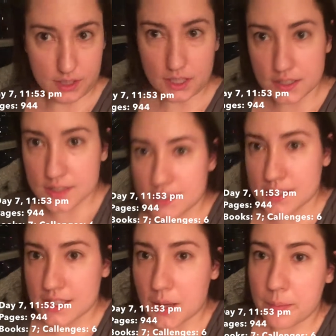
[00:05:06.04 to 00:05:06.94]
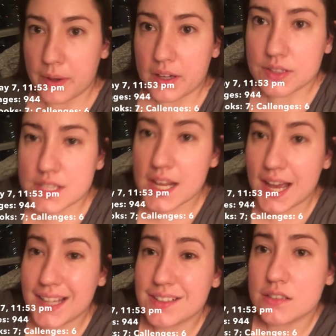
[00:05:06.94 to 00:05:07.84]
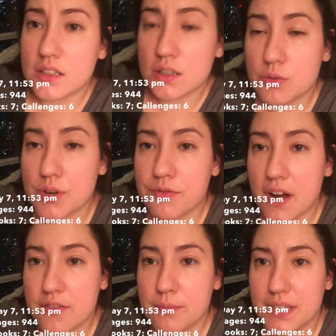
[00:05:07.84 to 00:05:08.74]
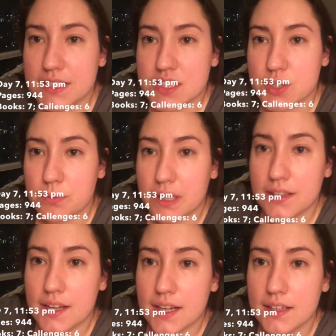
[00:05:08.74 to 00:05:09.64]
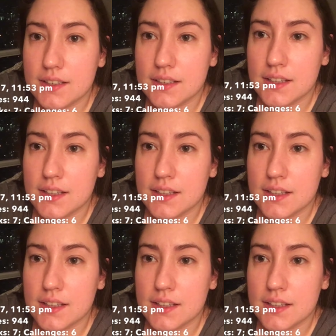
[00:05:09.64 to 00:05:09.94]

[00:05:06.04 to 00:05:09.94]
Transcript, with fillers: It's about 10 or 5 minutes to midnight